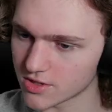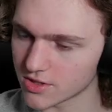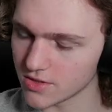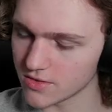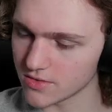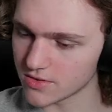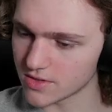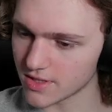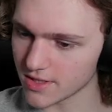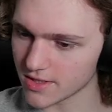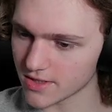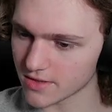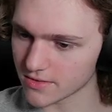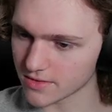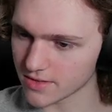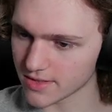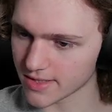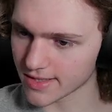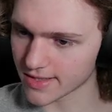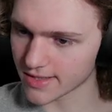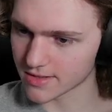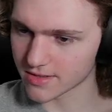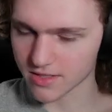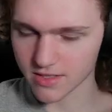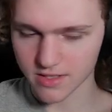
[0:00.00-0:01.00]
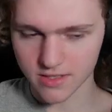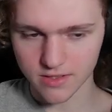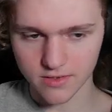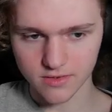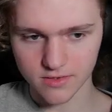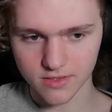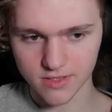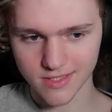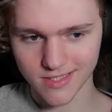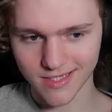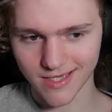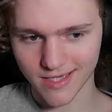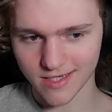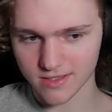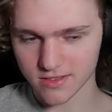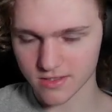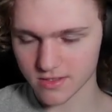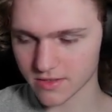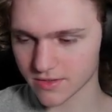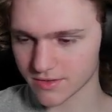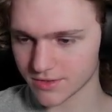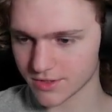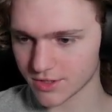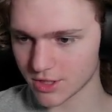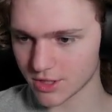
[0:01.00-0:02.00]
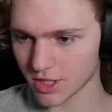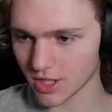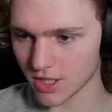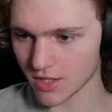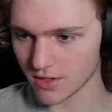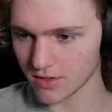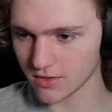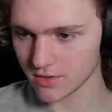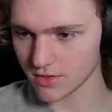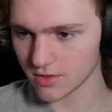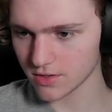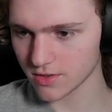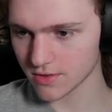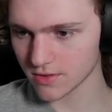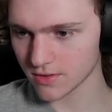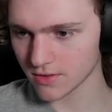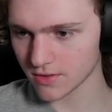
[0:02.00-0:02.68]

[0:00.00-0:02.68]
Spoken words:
signals I can see. There's text changed